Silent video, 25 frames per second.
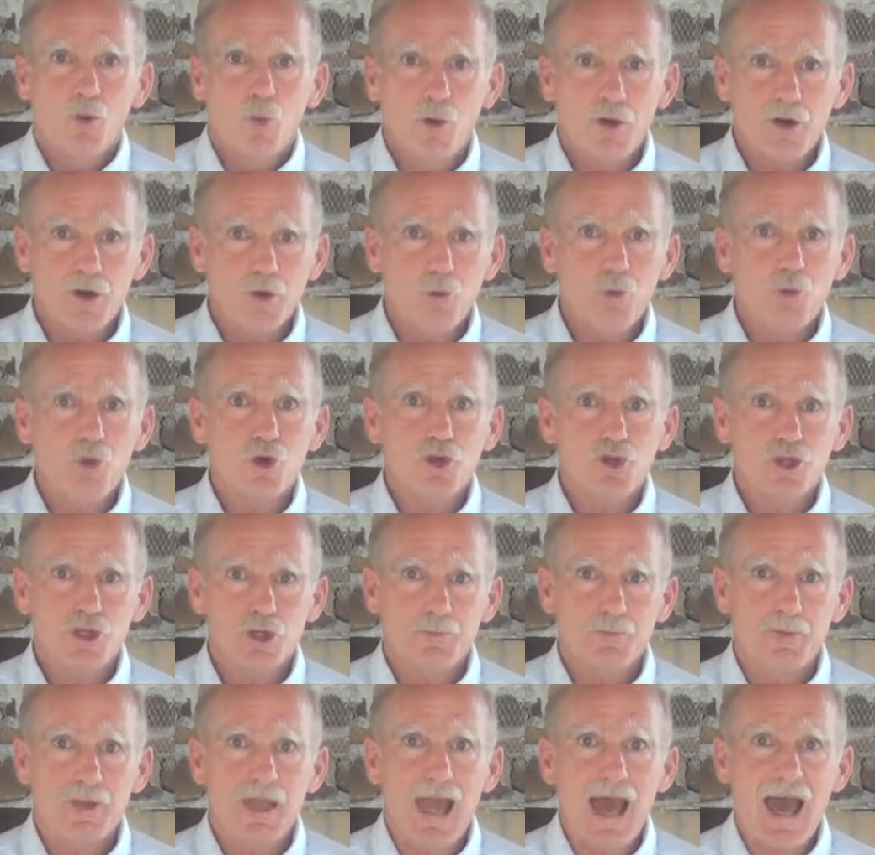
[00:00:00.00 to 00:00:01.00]
what a
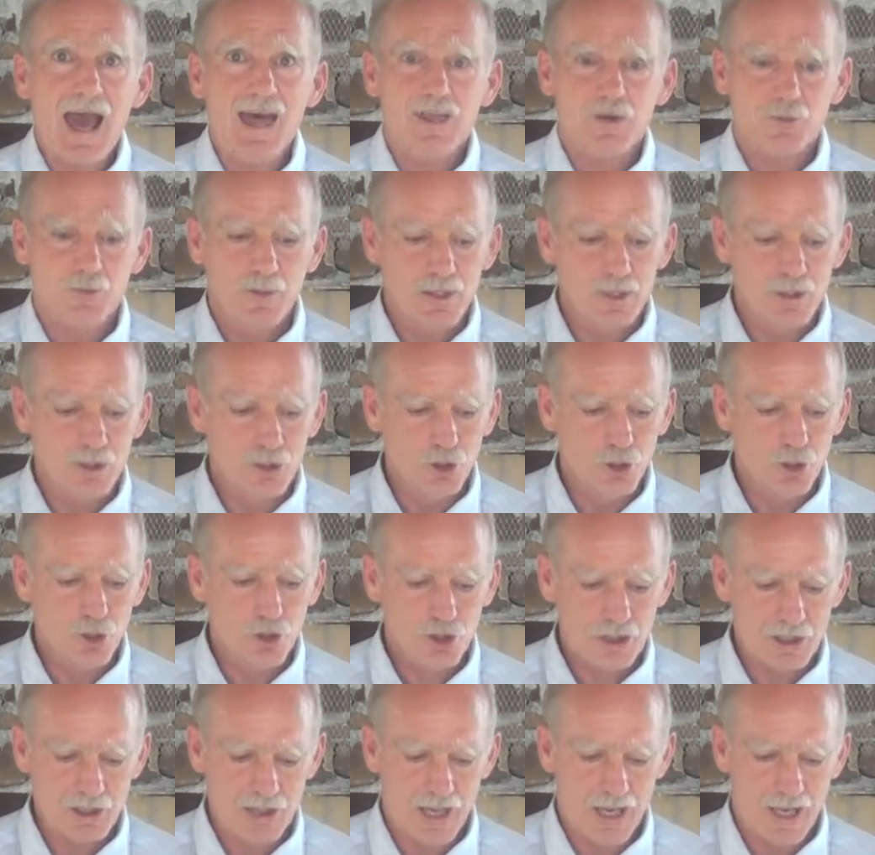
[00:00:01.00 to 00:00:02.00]
worship gathering
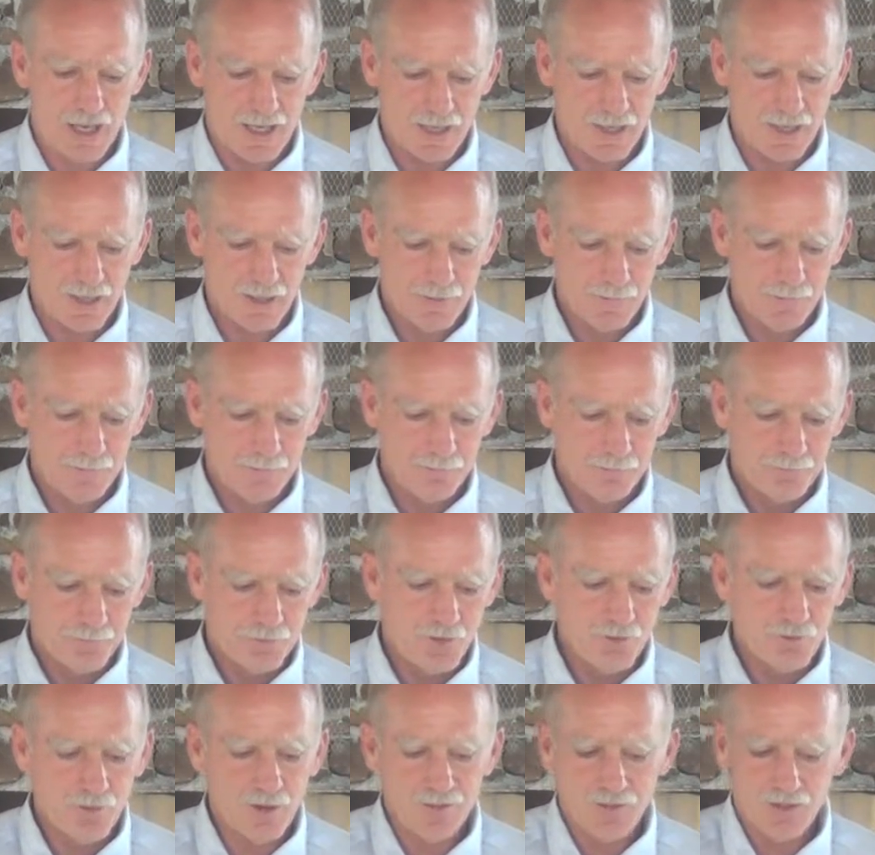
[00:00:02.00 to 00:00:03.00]
looks like.
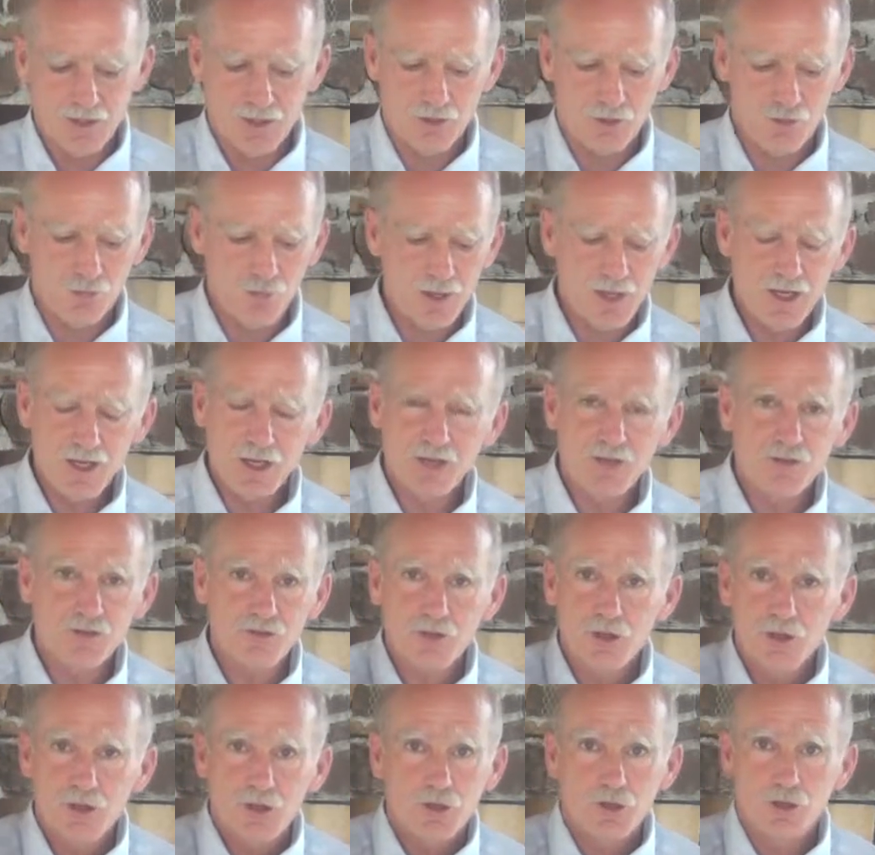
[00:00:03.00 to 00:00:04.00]
You got the
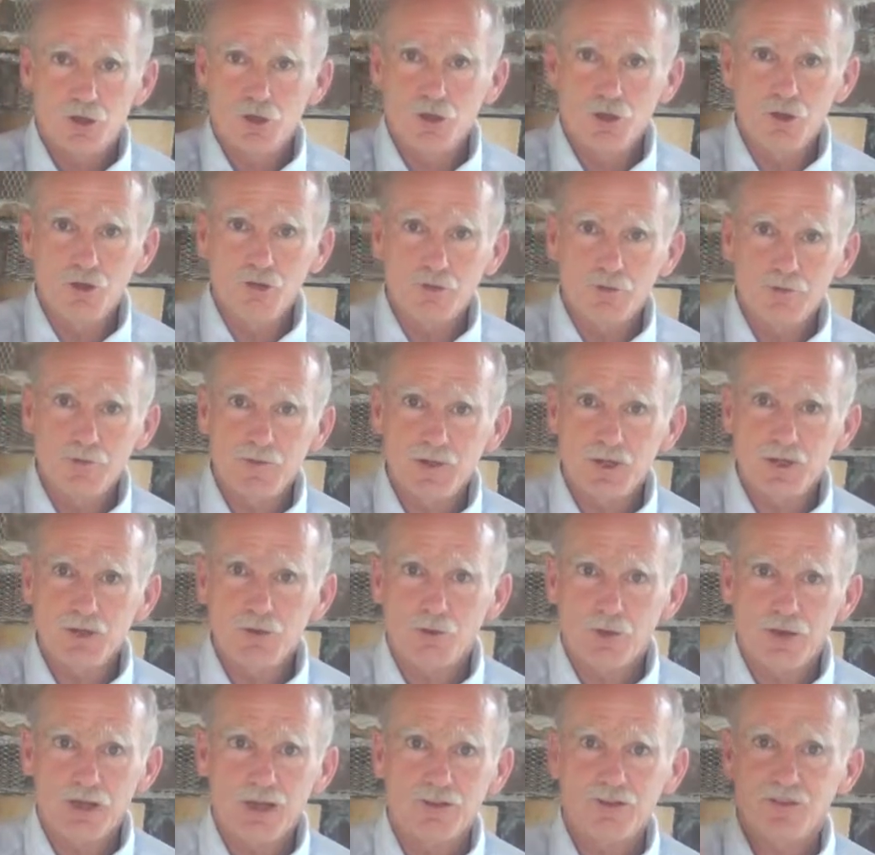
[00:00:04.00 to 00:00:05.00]
ingredients, your use of the
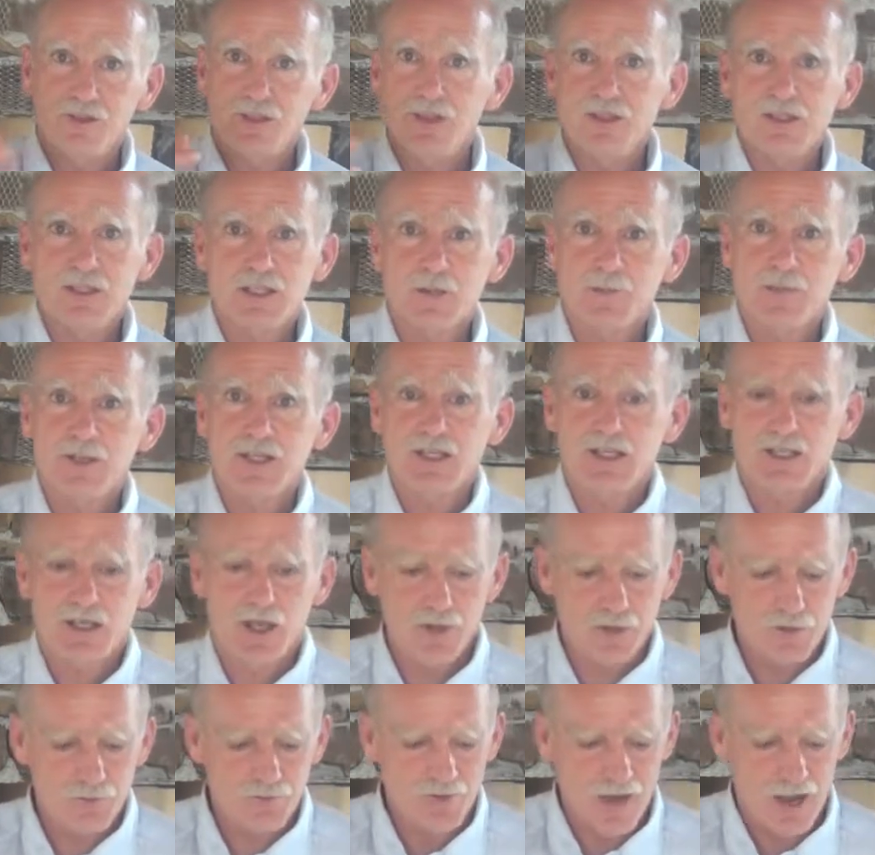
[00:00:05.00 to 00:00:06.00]
ingredients, and then some of these
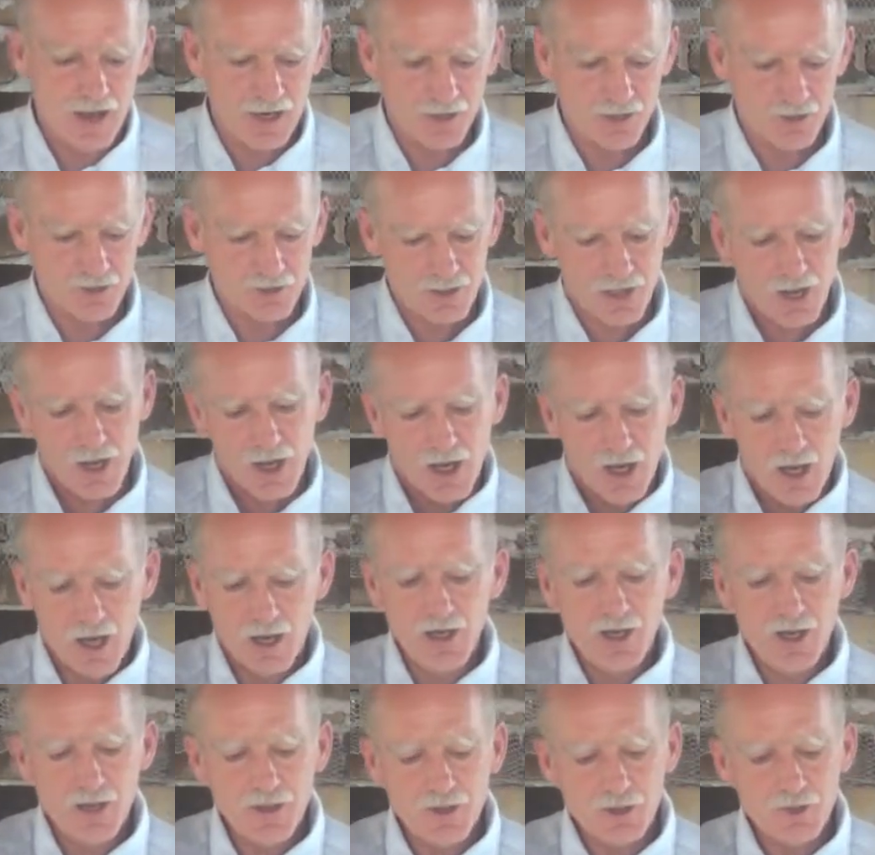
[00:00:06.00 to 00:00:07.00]
other factors.
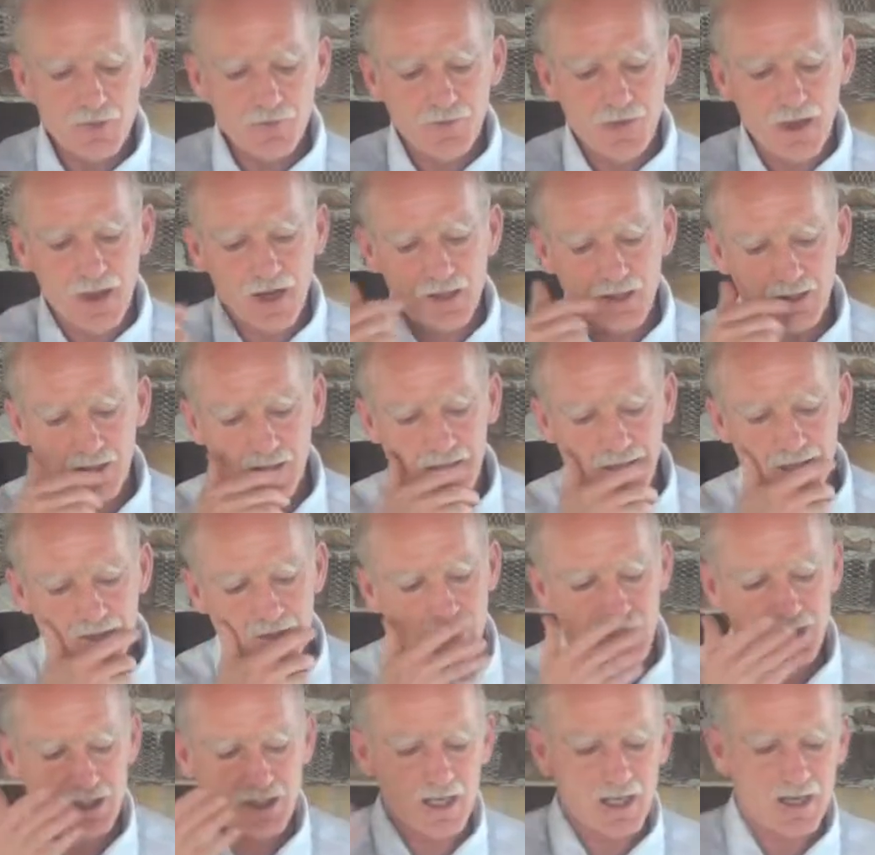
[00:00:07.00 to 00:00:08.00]
Another
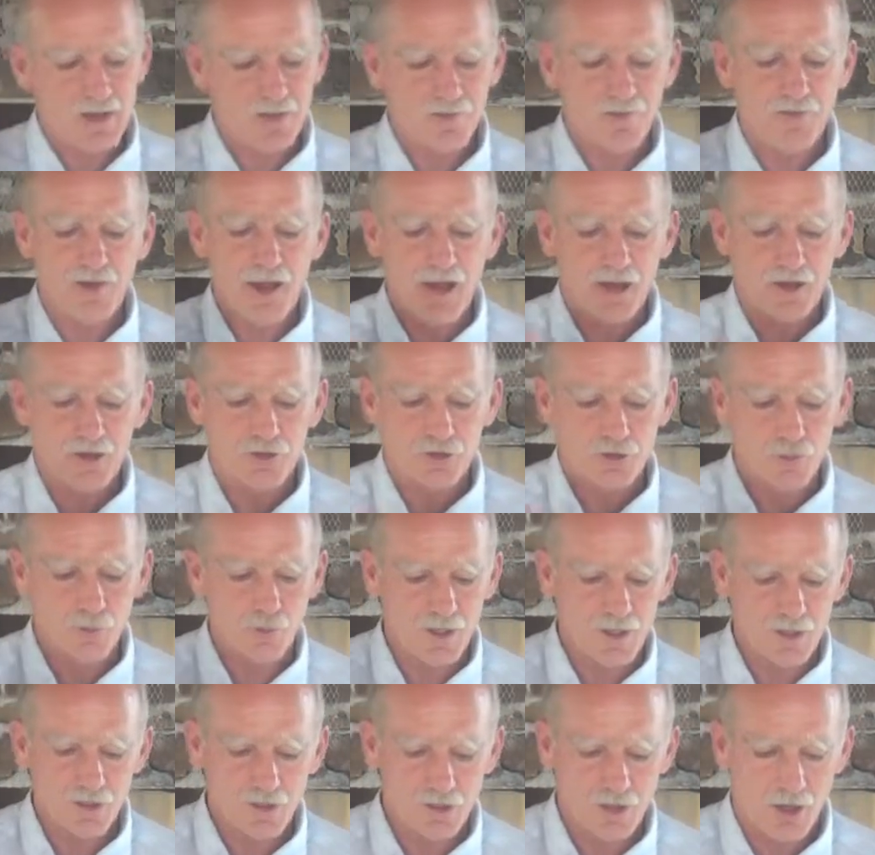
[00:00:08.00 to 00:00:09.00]
set of factors
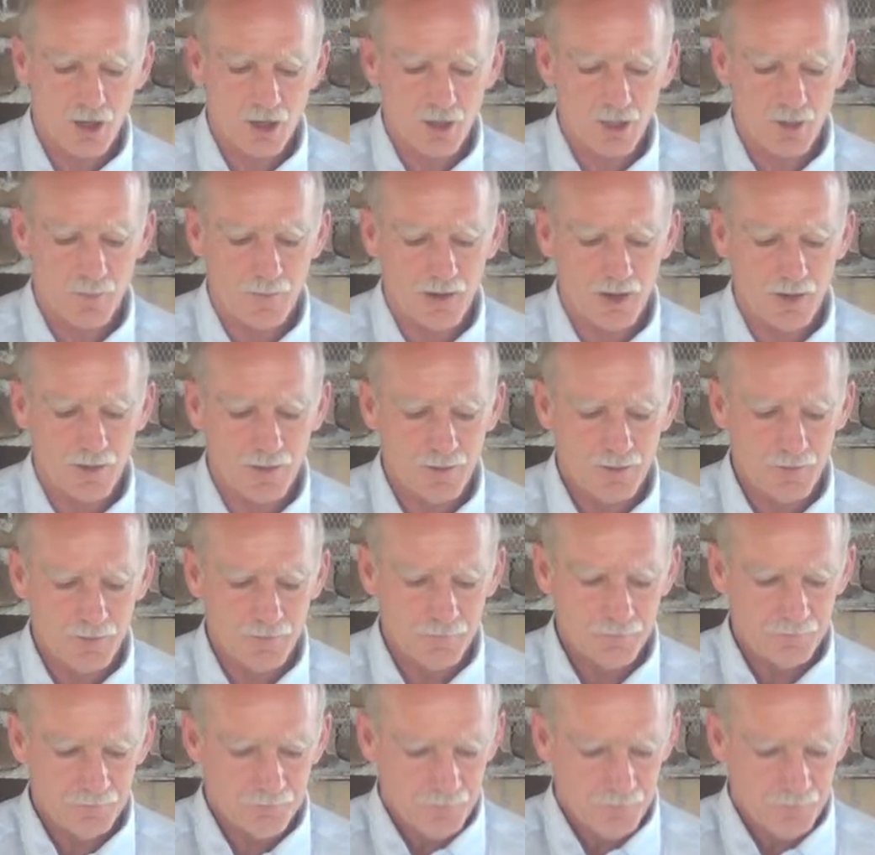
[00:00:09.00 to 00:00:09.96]
we can talk about